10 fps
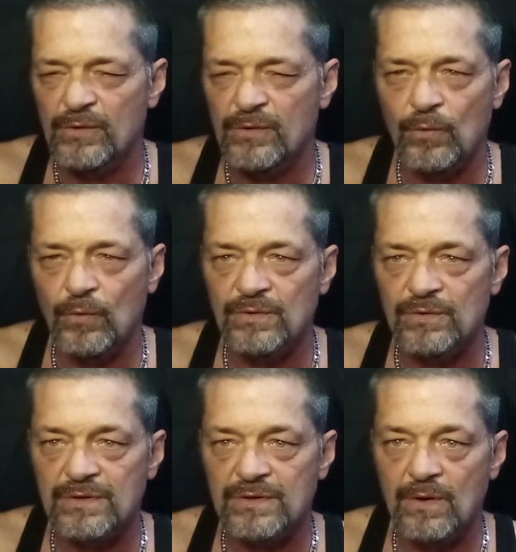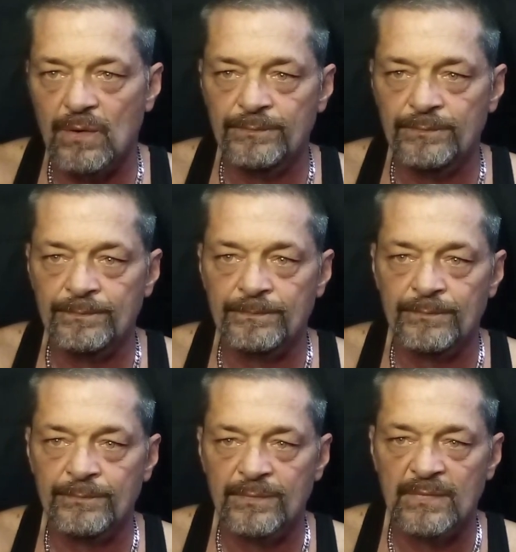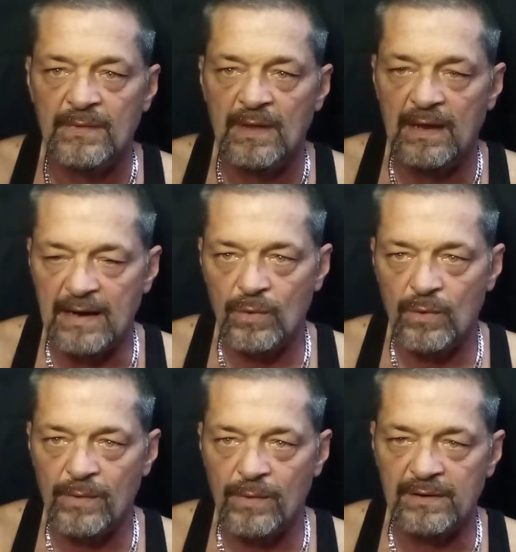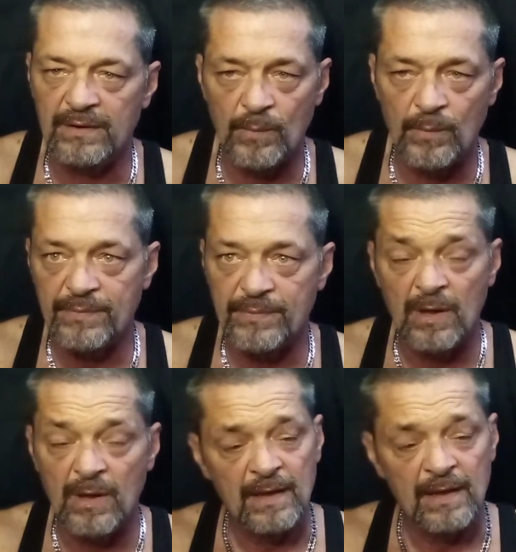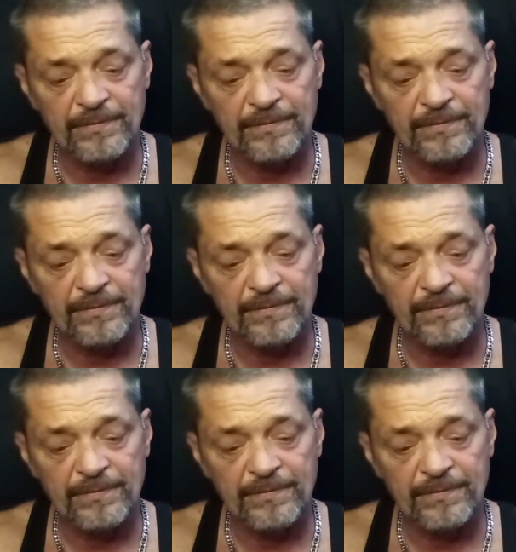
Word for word: three or four years ago, and I went around helping people.